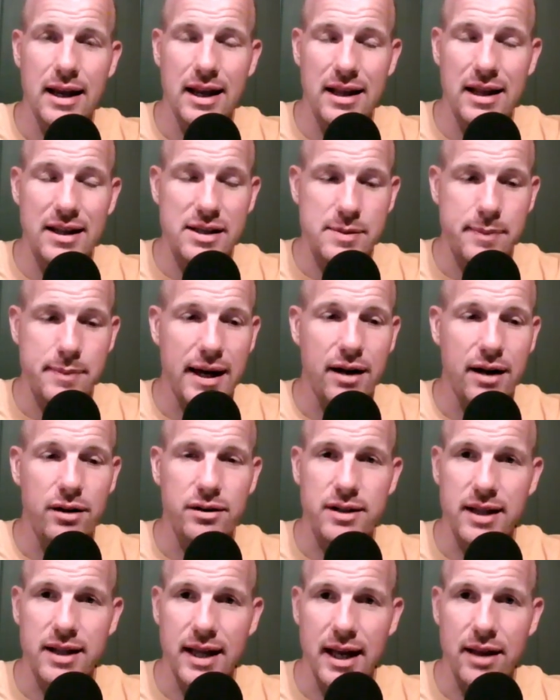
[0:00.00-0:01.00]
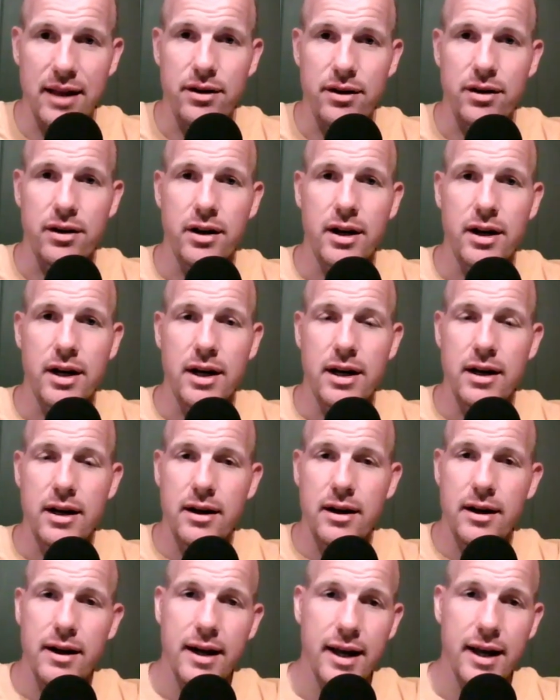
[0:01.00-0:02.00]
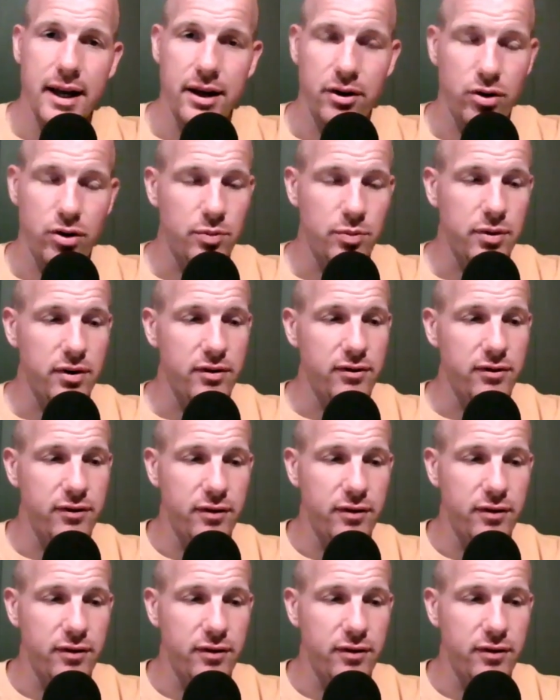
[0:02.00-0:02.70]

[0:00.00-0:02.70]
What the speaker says: this battle together, a group